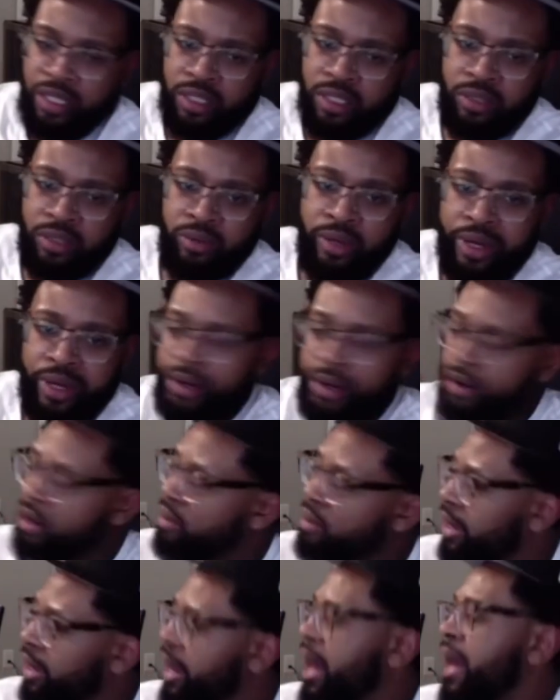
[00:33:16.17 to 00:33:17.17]
right here.
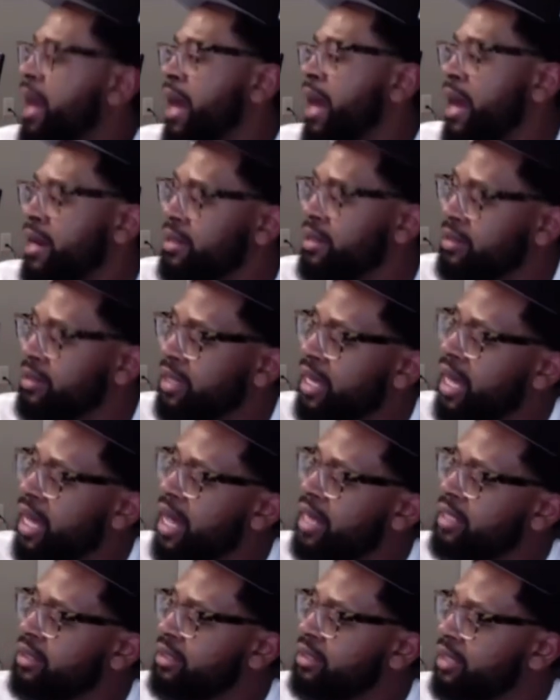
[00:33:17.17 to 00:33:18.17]
Okay, I got
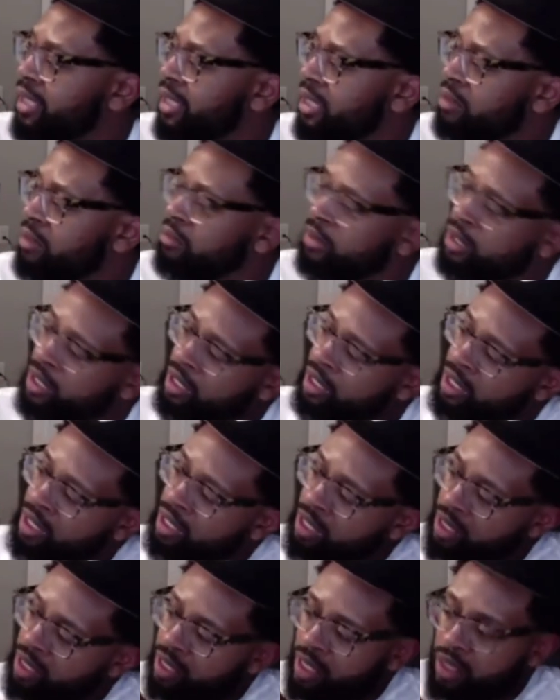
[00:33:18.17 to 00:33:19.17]
it. Yep.
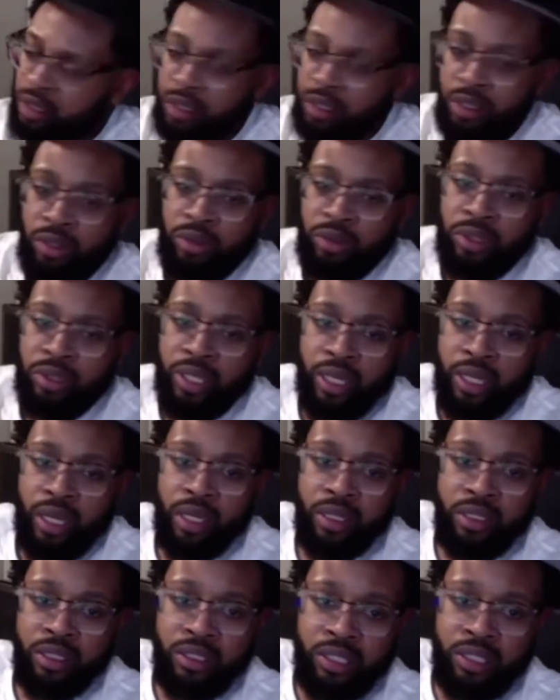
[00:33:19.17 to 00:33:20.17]
Got the little thing on
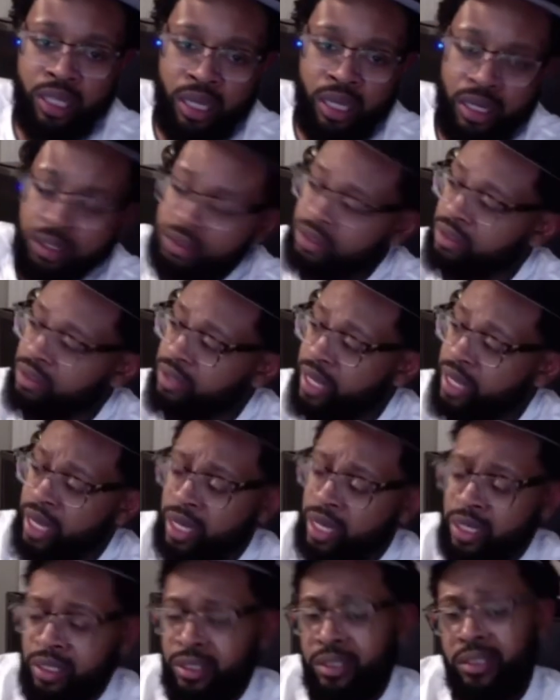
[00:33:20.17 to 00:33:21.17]
the tongue. So yeah,
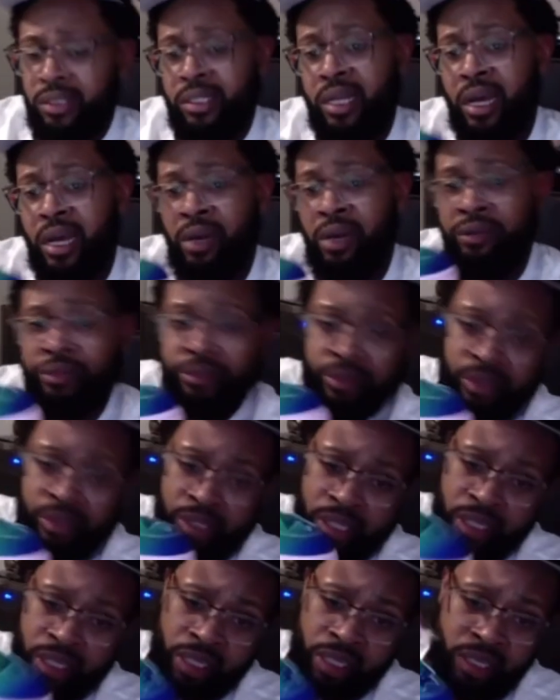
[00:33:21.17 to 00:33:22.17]
these is tough.
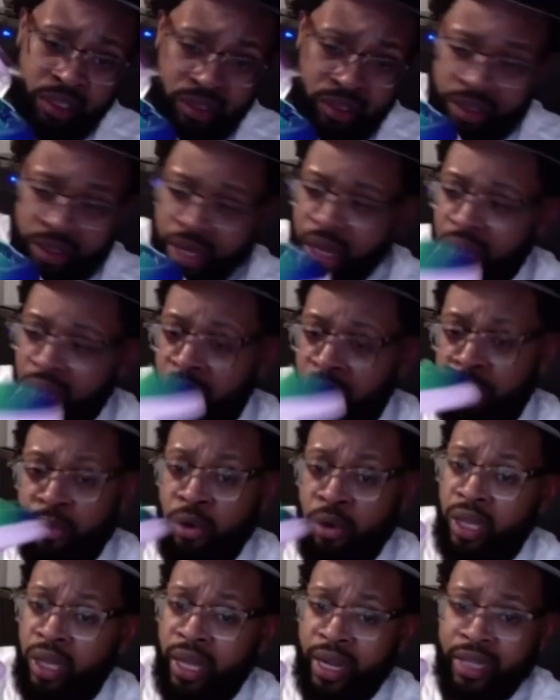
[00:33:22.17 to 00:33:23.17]
So yeah, your
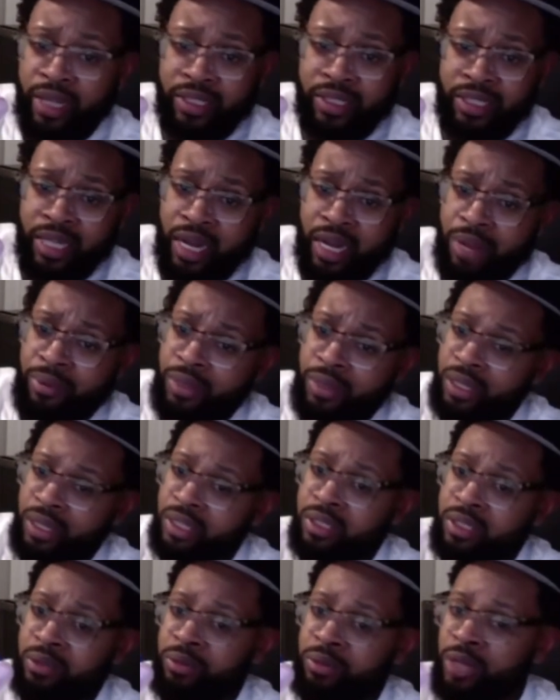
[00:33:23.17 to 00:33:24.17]
boy, like I said, I be getting
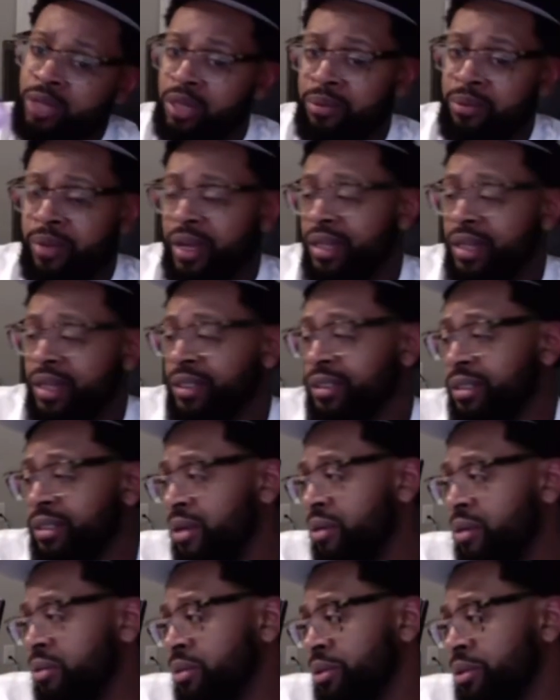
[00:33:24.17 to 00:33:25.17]
some heat, man.
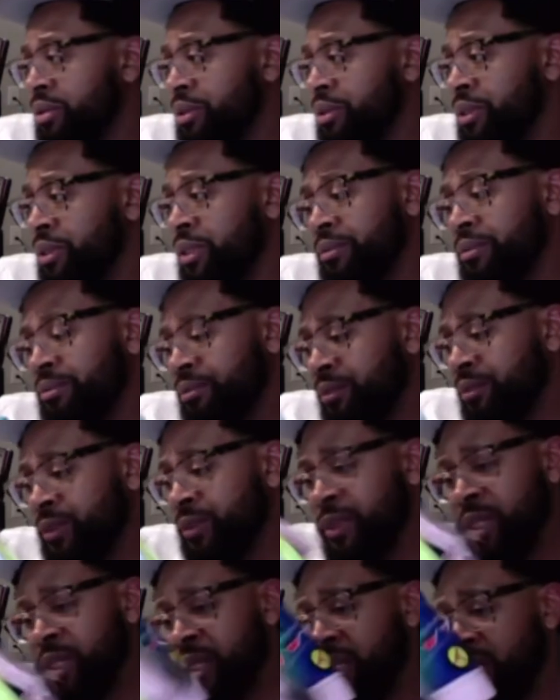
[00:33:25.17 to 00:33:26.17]
So
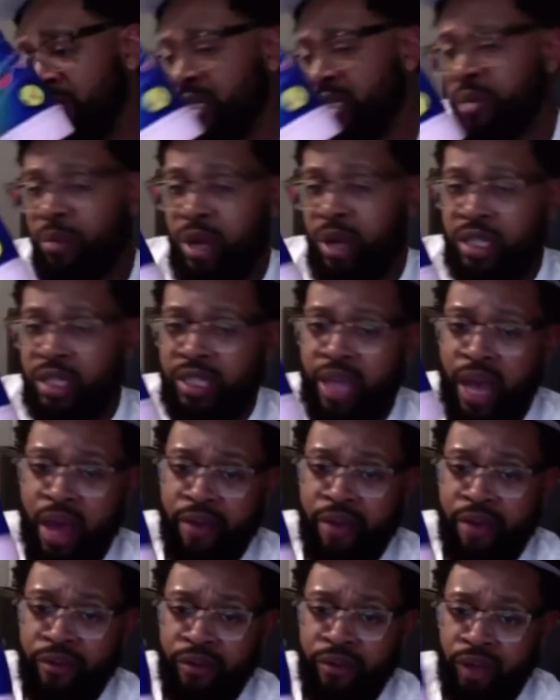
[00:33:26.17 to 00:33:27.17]
this is a
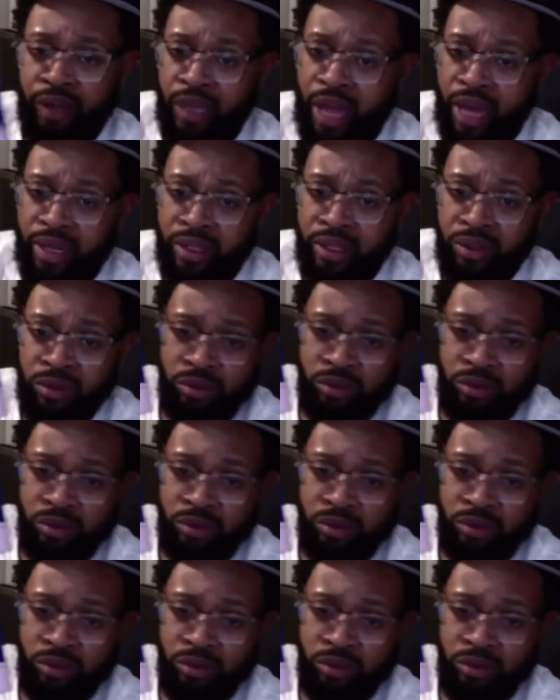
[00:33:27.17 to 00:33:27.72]
must-have for a lot of you